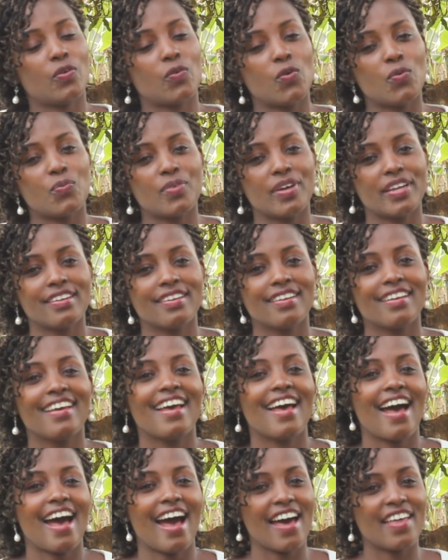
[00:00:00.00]
the woman
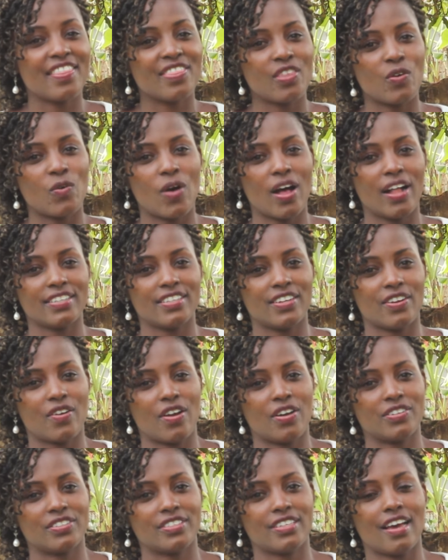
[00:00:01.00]
and the world
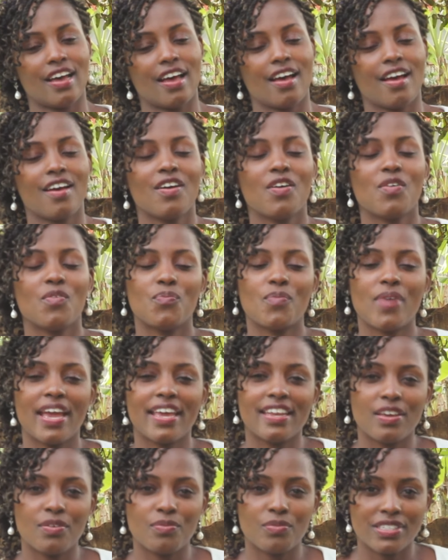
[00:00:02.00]
around her.
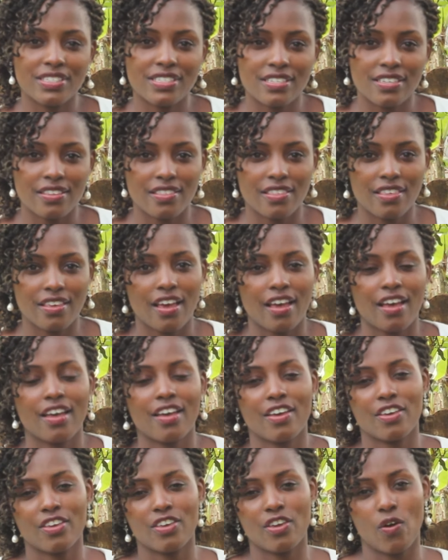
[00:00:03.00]
My name is Cynthia,
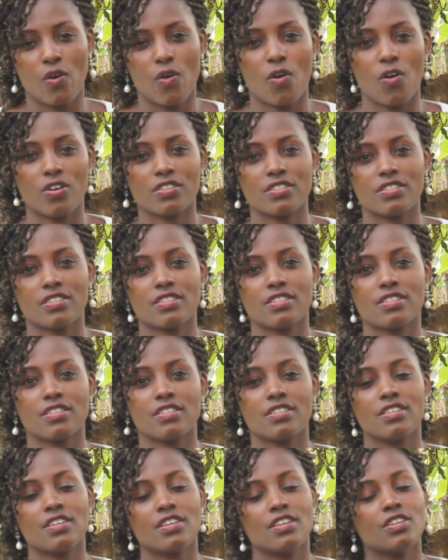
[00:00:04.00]
your
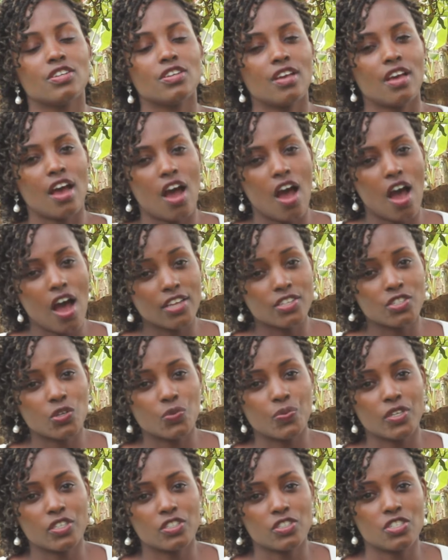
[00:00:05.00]
host. Our
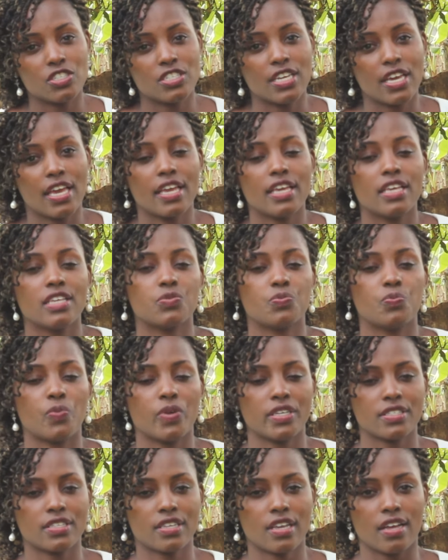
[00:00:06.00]
topic today
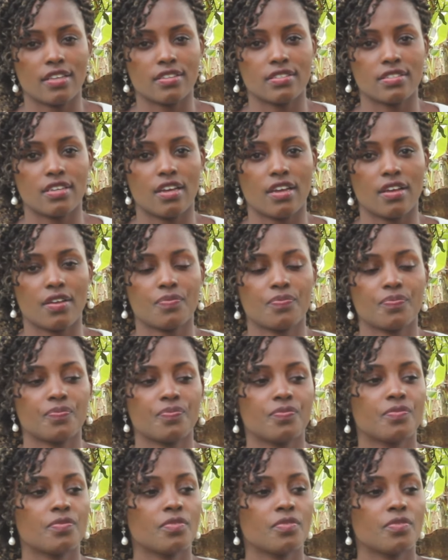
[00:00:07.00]
is breast cancer.